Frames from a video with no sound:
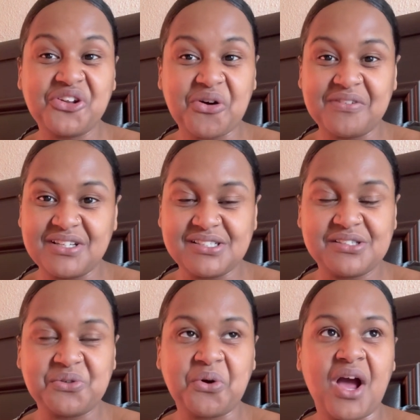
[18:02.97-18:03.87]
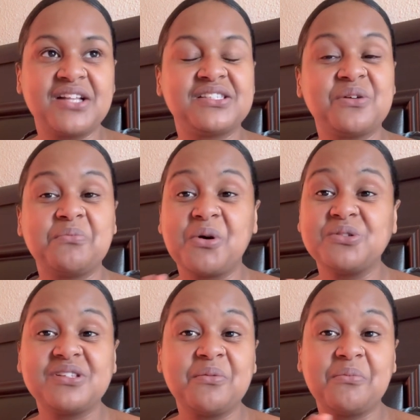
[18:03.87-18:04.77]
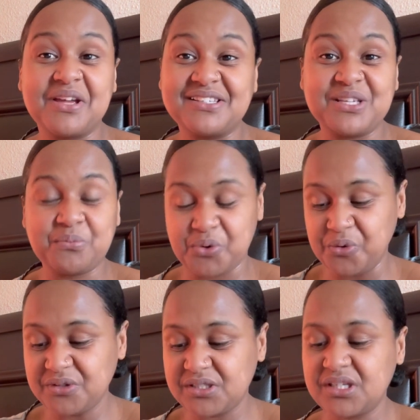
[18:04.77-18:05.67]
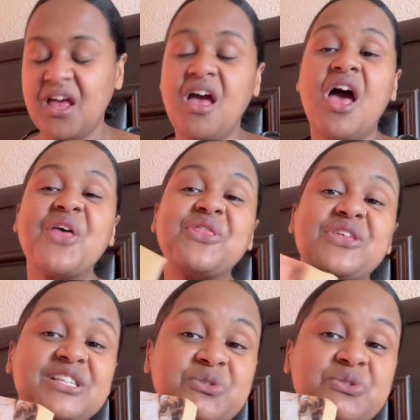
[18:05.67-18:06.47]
novelist who writes the most amazing books. This